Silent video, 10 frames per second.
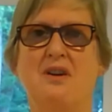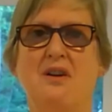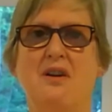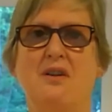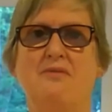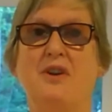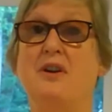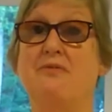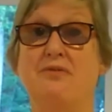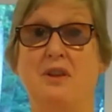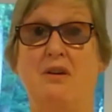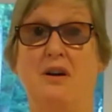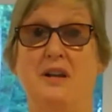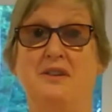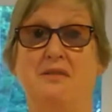are very
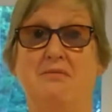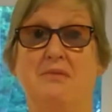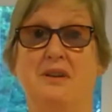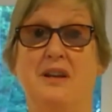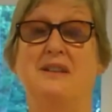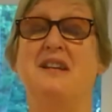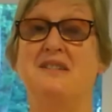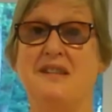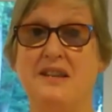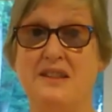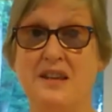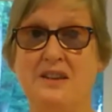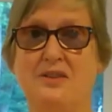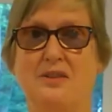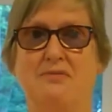flawed. At least they
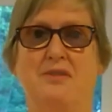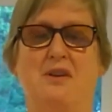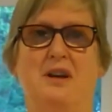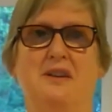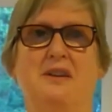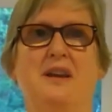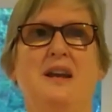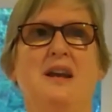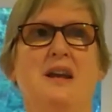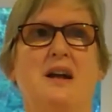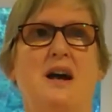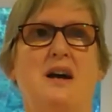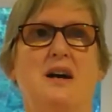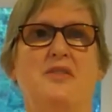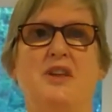think they're flawed.
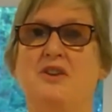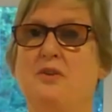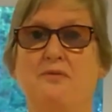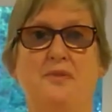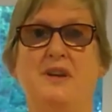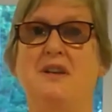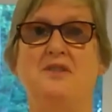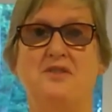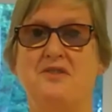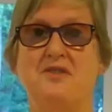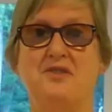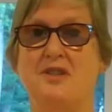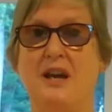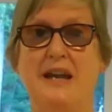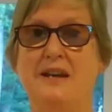They don't fit into
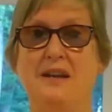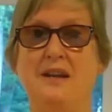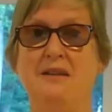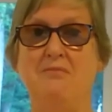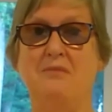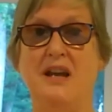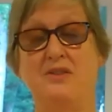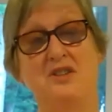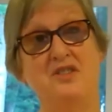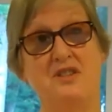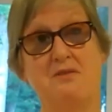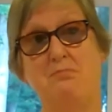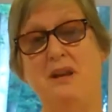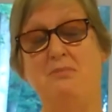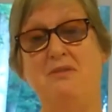society. Now this is
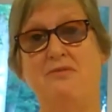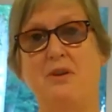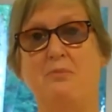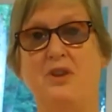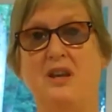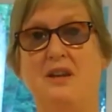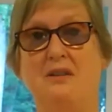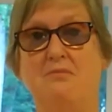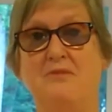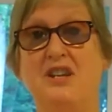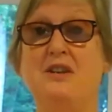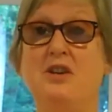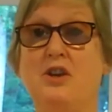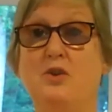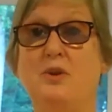maybe from the
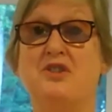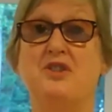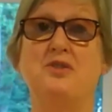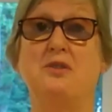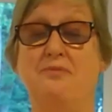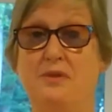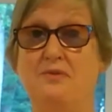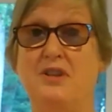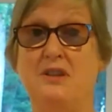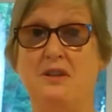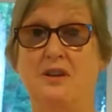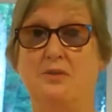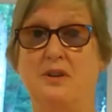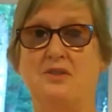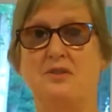1000s to the
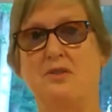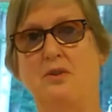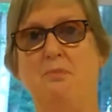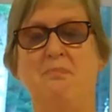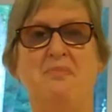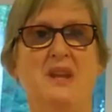1500s, so